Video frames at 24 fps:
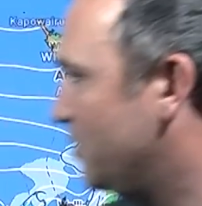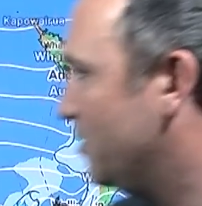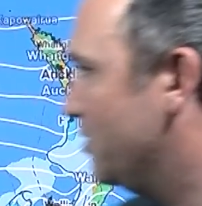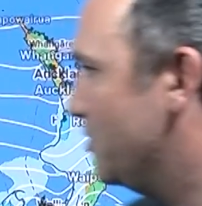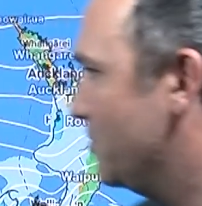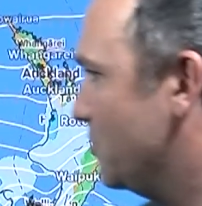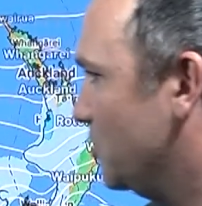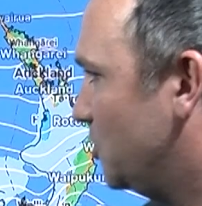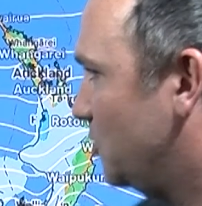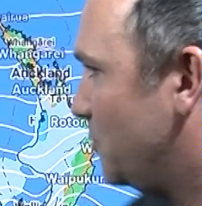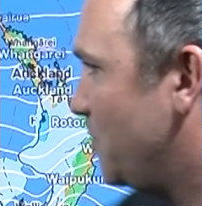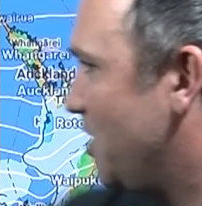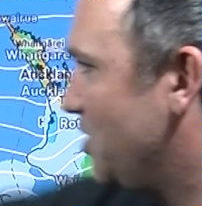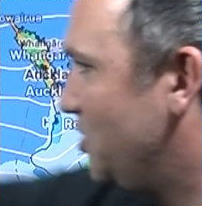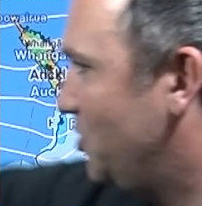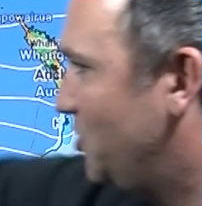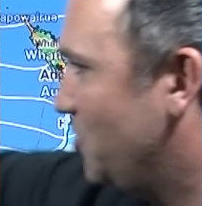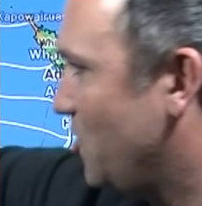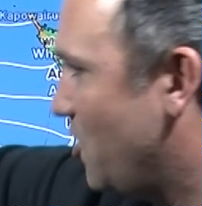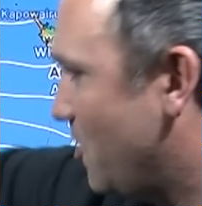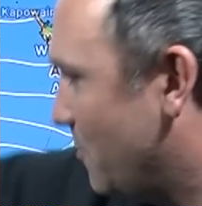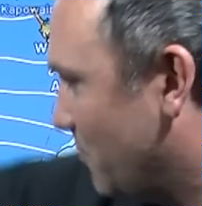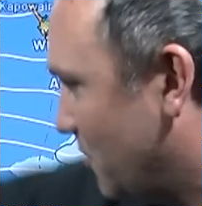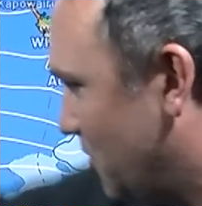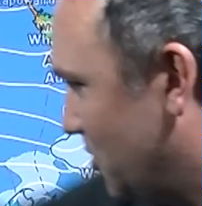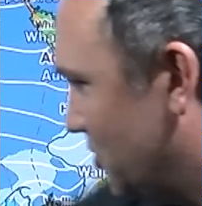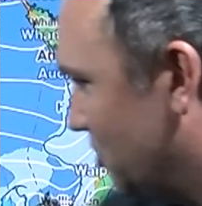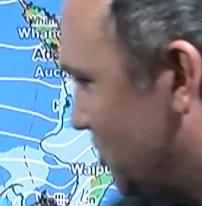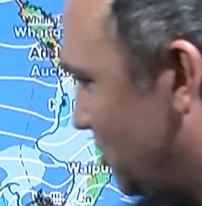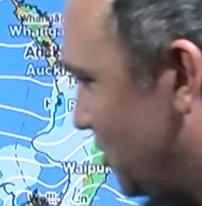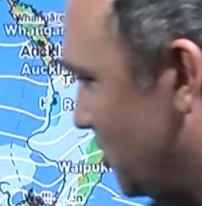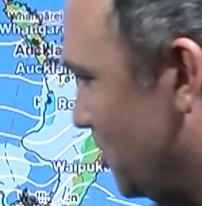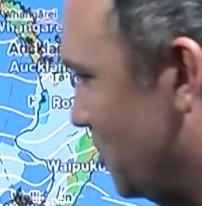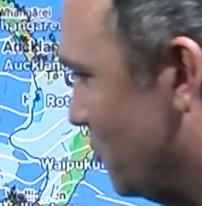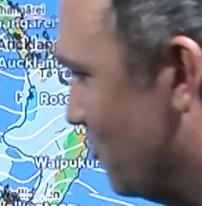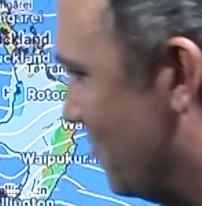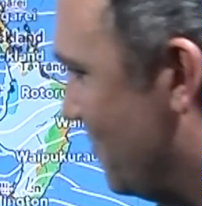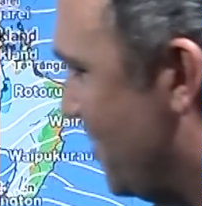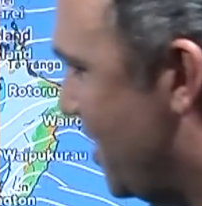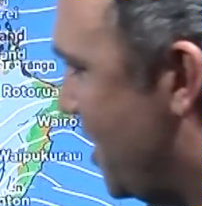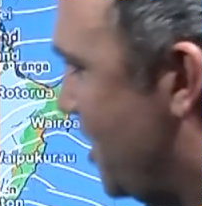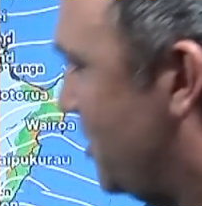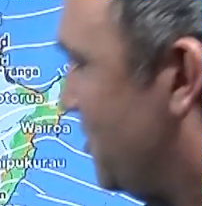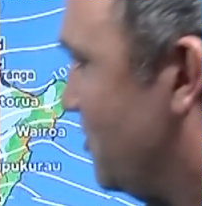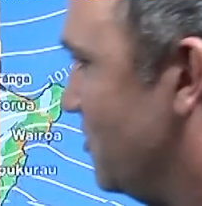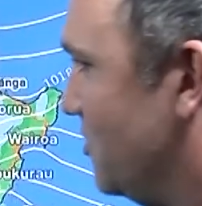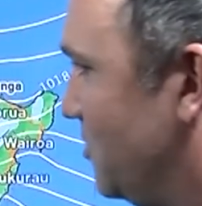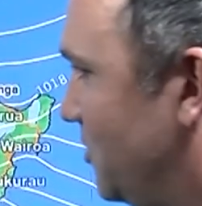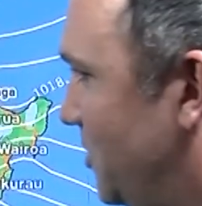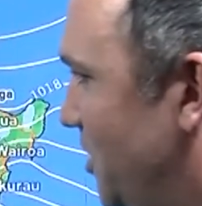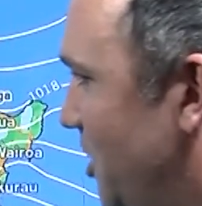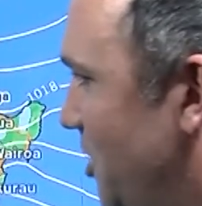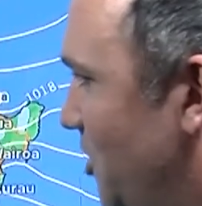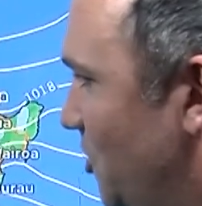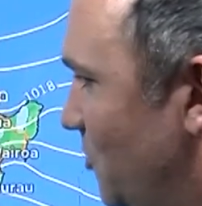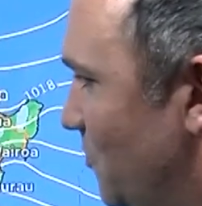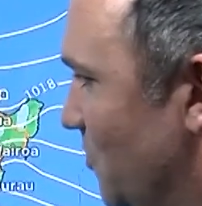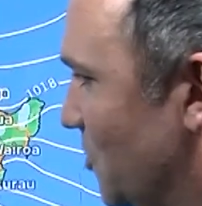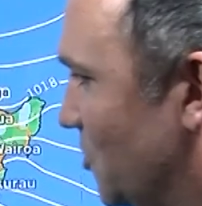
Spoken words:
in the space-time continuum out in the Tasman